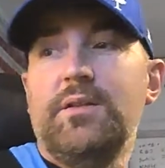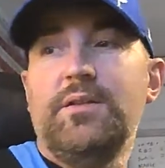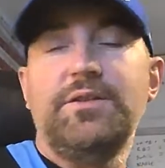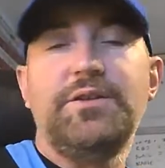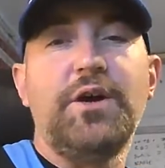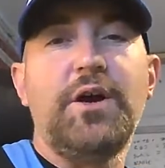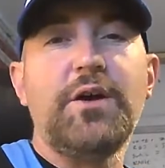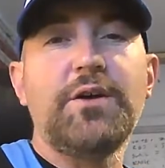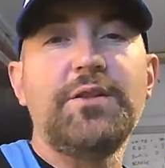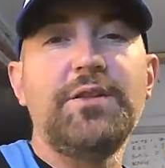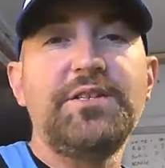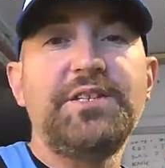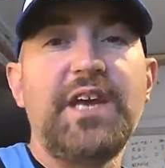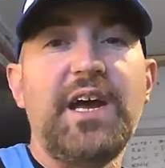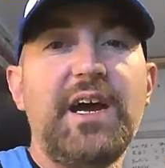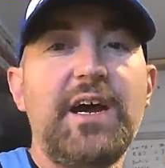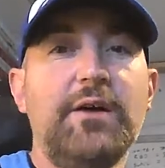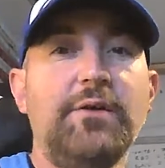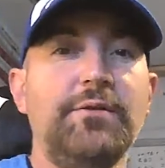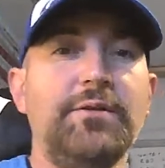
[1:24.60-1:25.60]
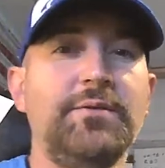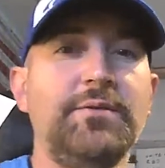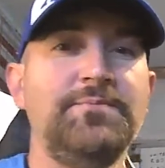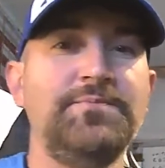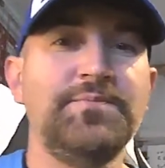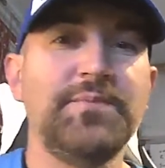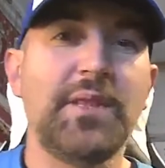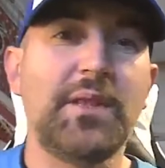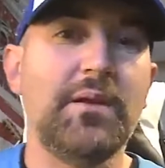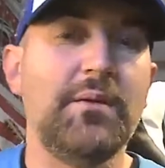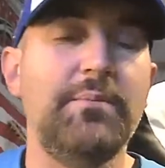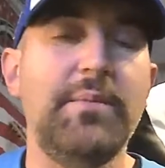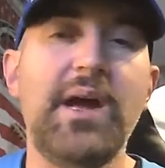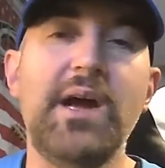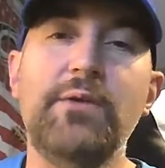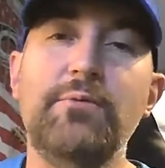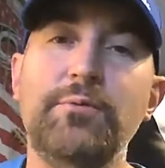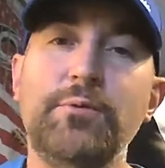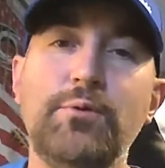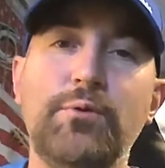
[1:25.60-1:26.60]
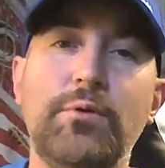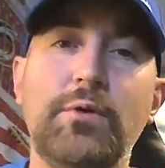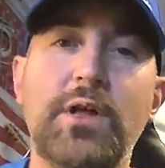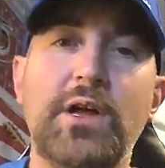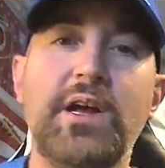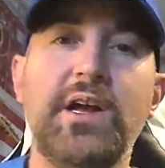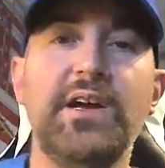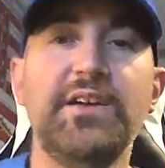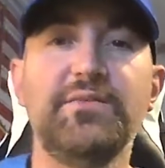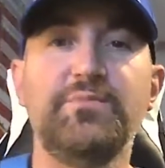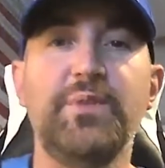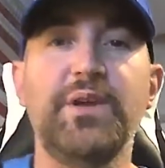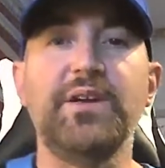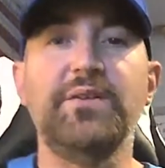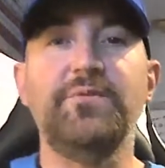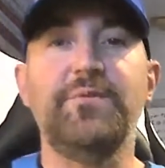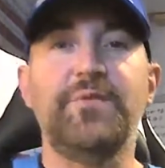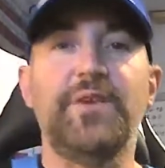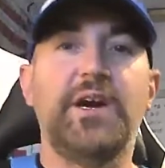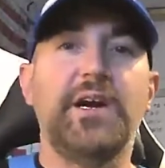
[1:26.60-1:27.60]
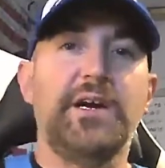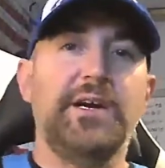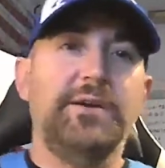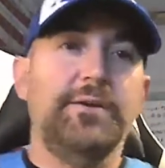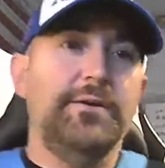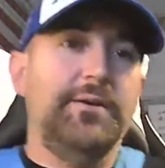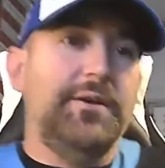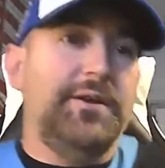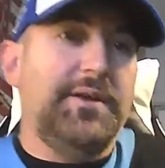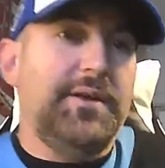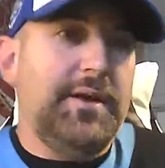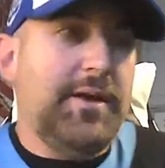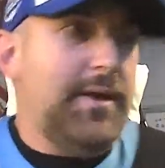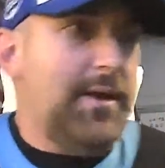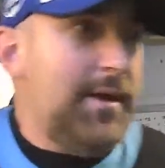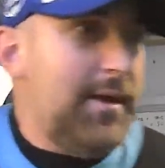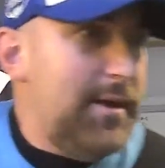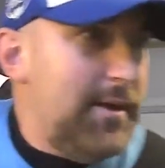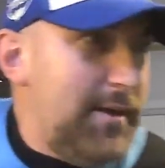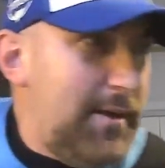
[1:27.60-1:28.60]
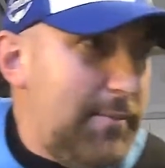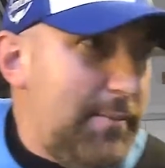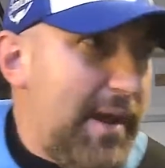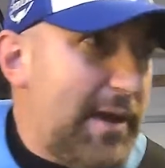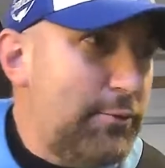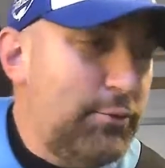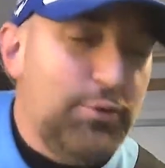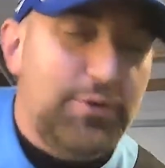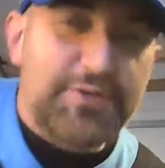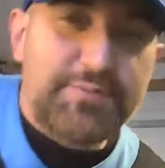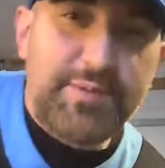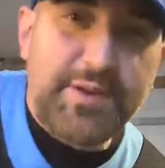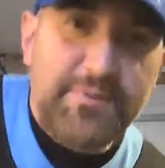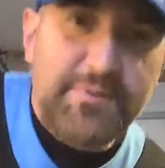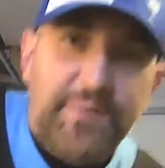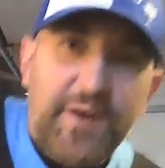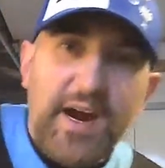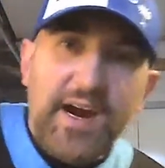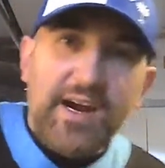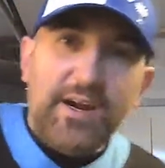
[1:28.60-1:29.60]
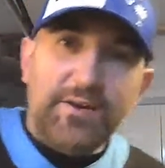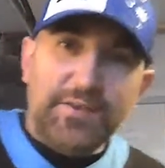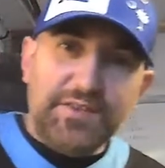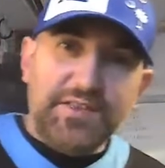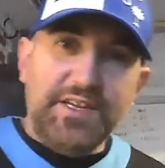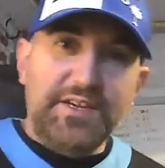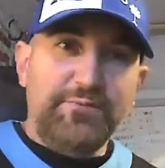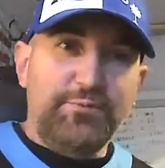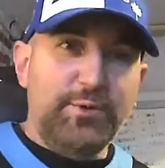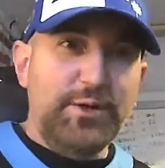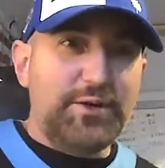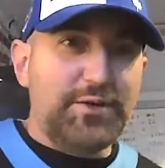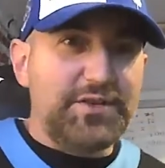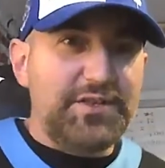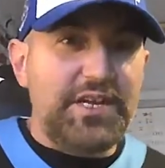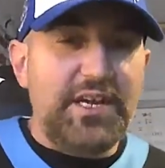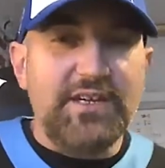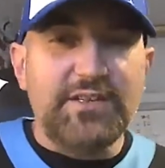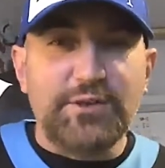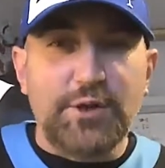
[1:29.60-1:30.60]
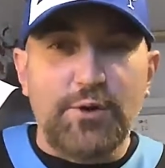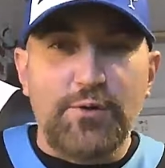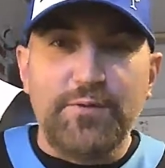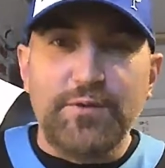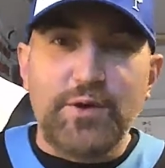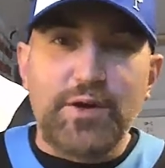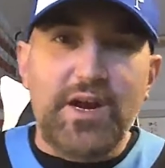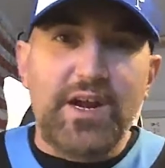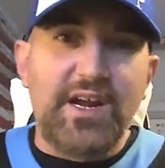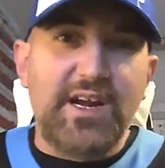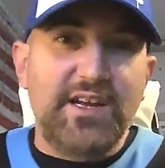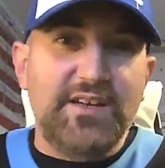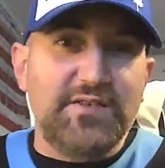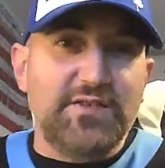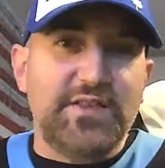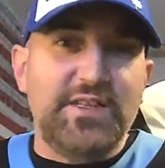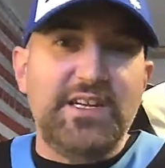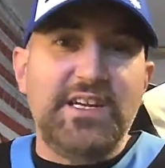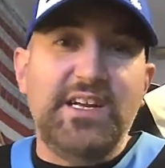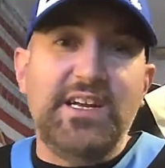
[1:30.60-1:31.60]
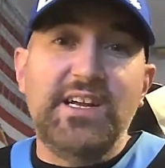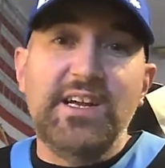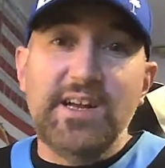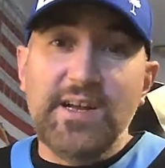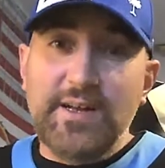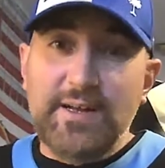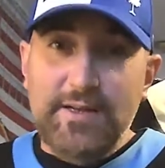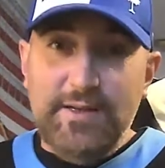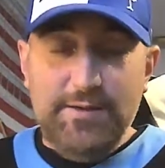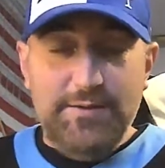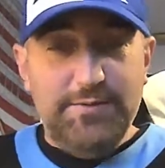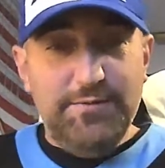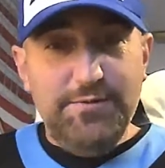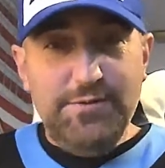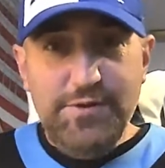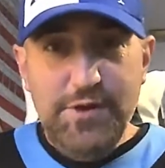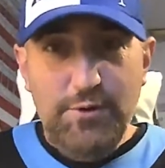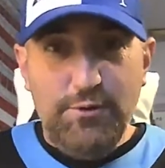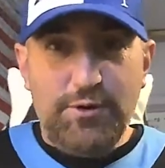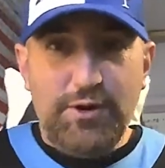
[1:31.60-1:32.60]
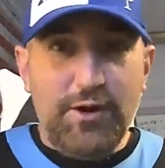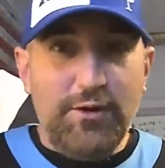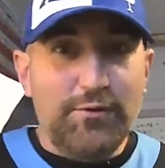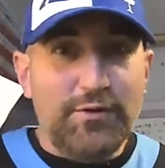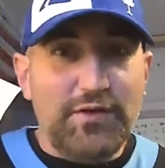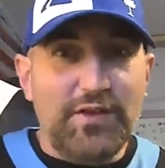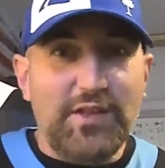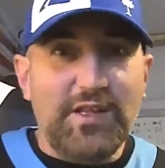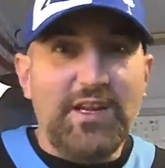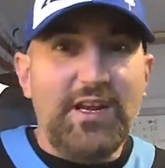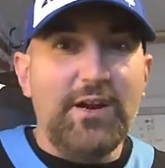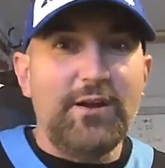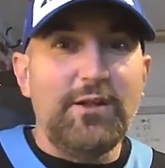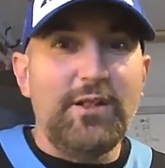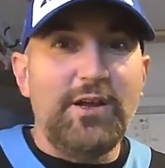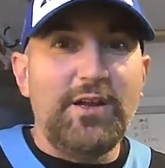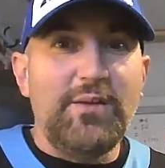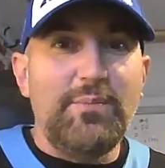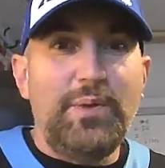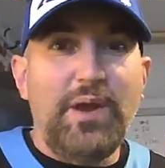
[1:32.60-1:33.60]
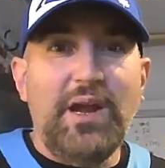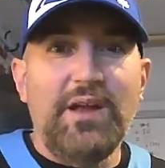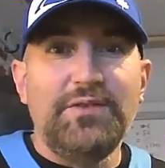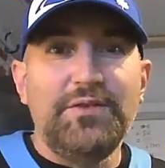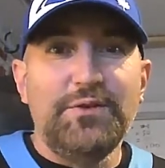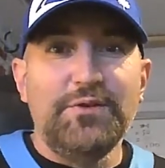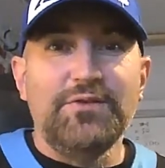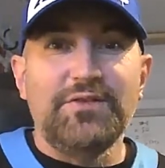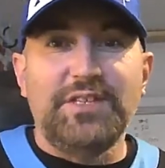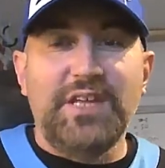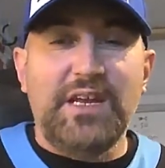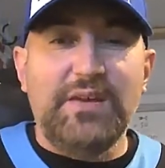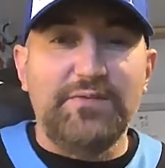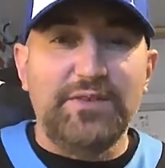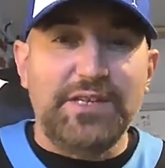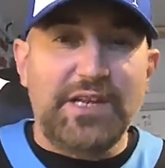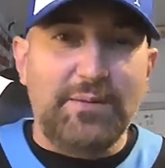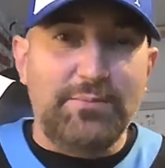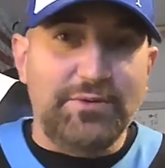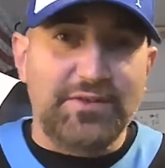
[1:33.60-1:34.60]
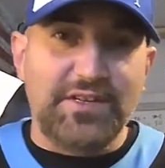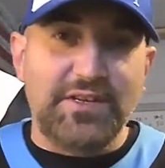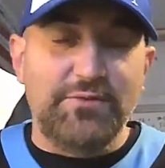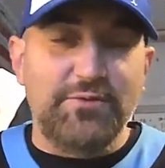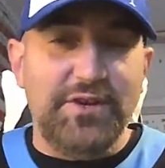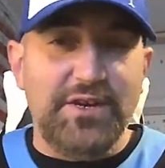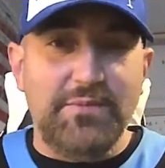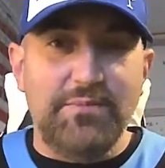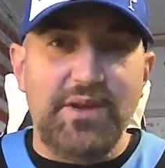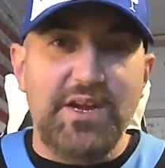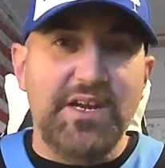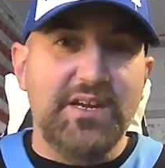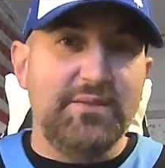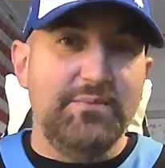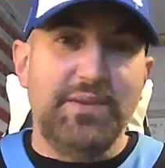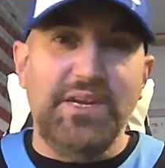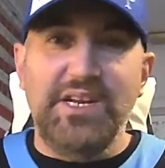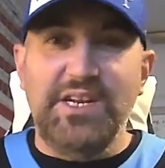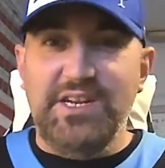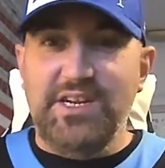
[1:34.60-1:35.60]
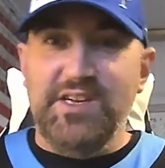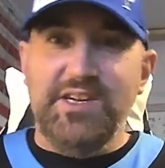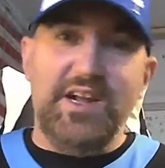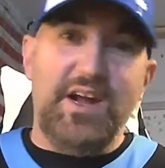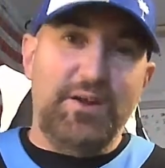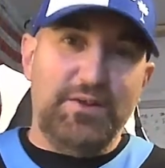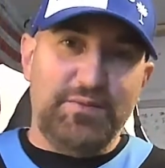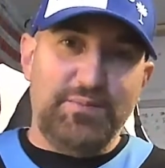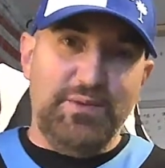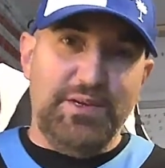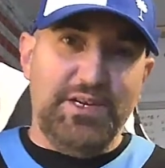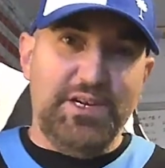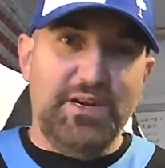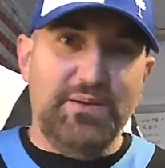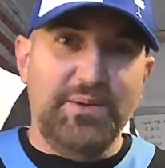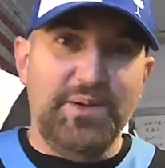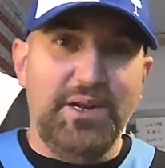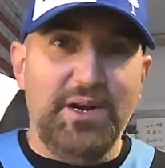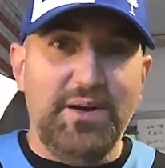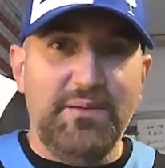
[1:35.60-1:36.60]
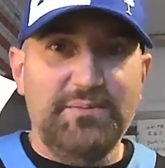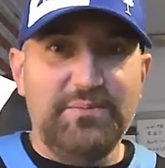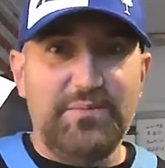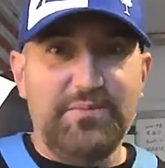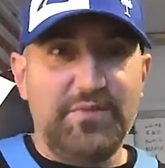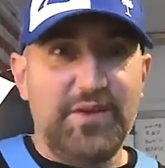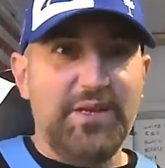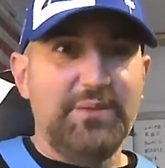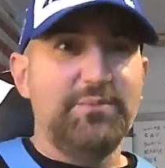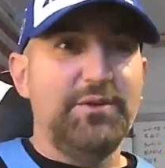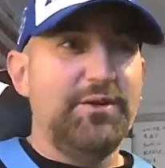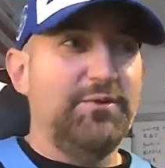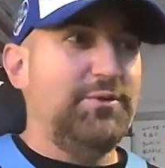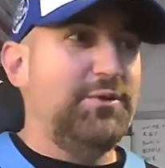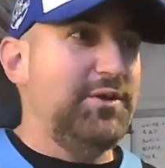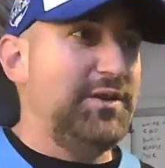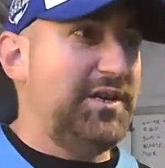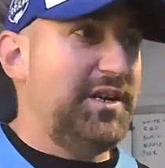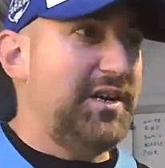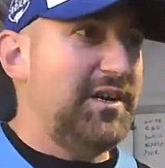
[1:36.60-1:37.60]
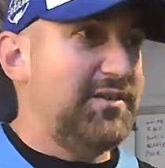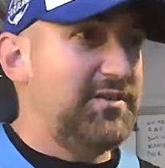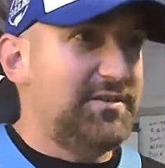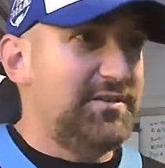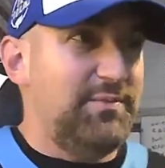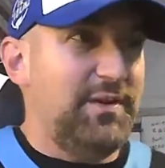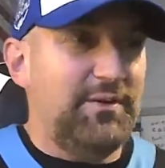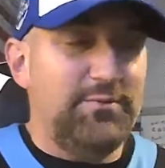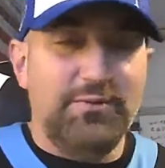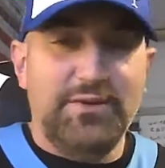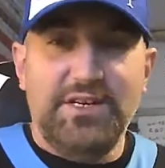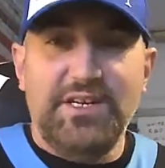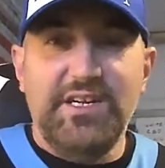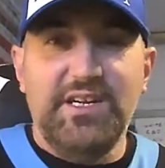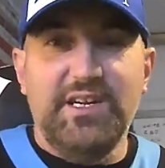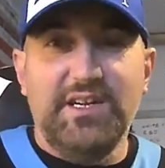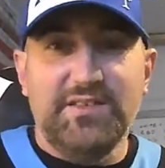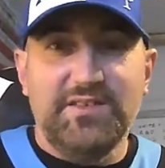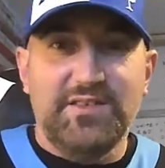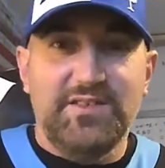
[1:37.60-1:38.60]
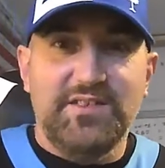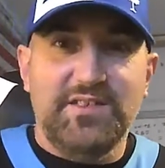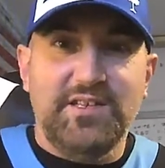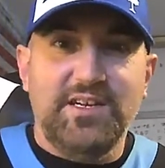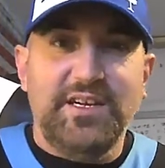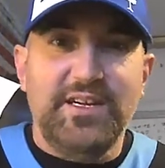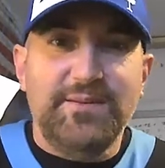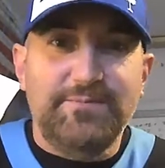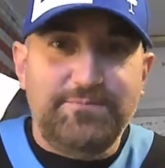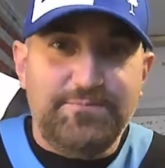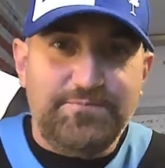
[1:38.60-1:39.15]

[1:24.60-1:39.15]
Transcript: talk of the town. Matt Rhule has been fired. Matt Rhule has been fired. Steve Wilkes takes over as the new coach of the Carolina Panthers. David Tepper's getting ready to make a media announcement coming up. If anybody really cares about what he has to say.